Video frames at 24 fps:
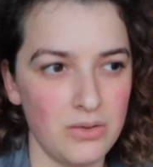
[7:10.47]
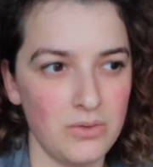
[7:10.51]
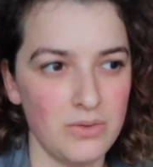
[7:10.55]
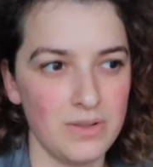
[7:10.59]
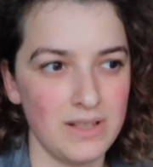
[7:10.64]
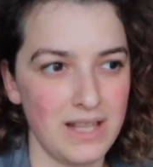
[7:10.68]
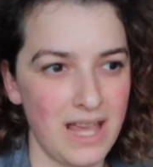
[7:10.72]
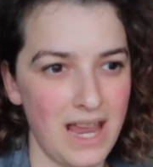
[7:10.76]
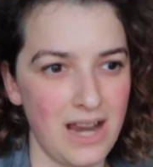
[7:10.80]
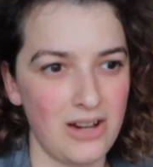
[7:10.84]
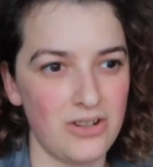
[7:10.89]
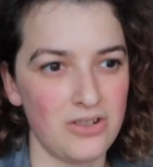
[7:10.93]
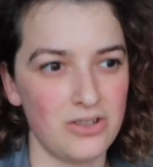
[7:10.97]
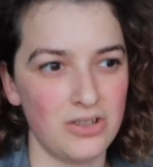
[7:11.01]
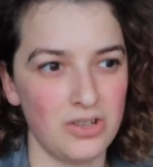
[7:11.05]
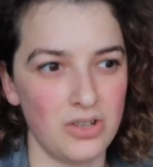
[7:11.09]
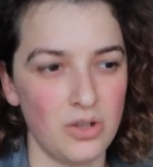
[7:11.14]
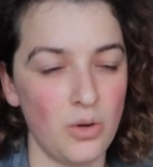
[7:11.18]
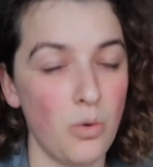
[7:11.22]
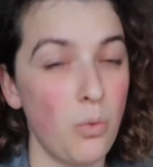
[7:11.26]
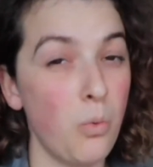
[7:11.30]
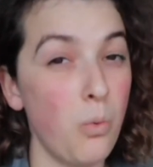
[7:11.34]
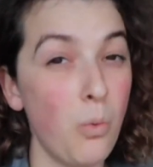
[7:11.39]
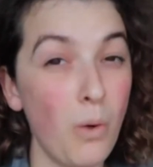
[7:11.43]
who is actually
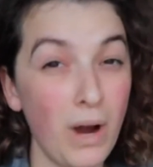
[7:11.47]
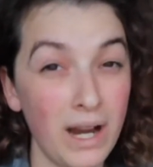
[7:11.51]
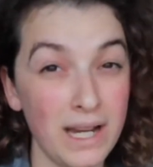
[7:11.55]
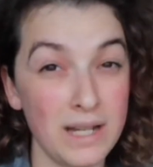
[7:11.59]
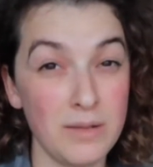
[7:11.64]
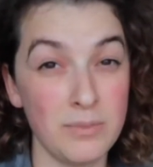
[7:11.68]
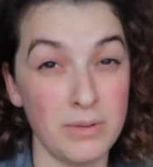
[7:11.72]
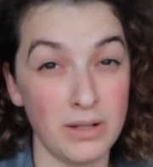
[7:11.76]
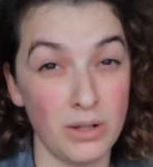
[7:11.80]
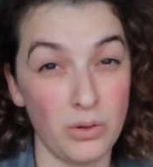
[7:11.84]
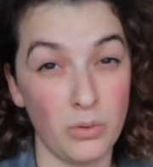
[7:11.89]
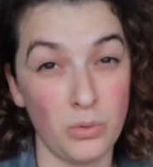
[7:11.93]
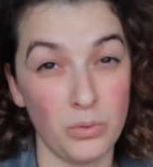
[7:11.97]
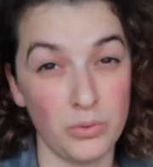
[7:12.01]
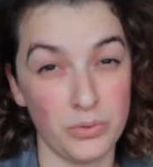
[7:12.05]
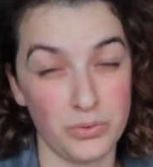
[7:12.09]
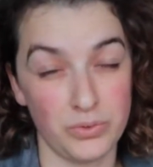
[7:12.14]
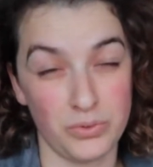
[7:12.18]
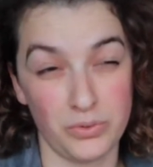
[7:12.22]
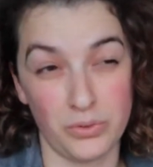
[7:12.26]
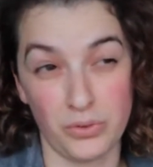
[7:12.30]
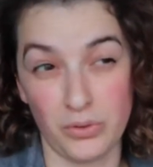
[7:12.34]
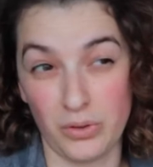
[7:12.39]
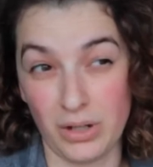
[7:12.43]
quite a bit older
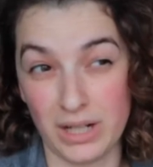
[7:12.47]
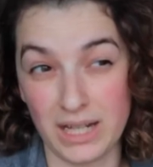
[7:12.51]
than her.